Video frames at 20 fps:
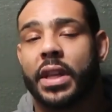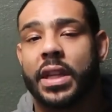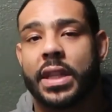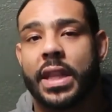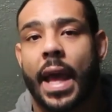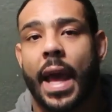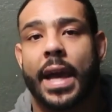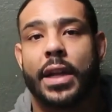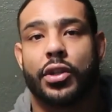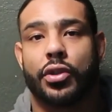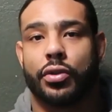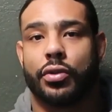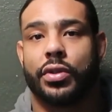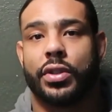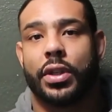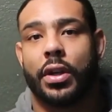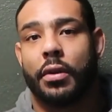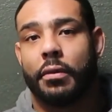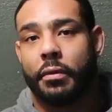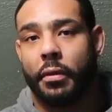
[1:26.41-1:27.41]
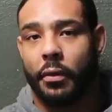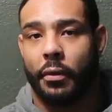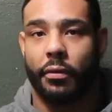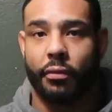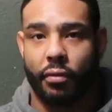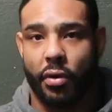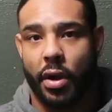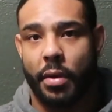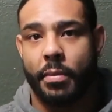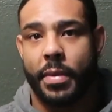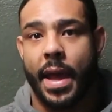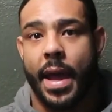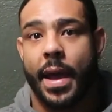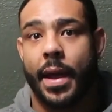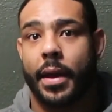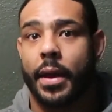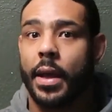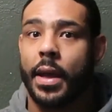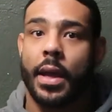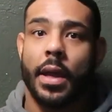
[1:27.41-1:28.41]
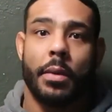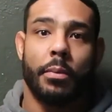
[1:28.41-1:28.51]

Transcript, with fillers: detached yourself from that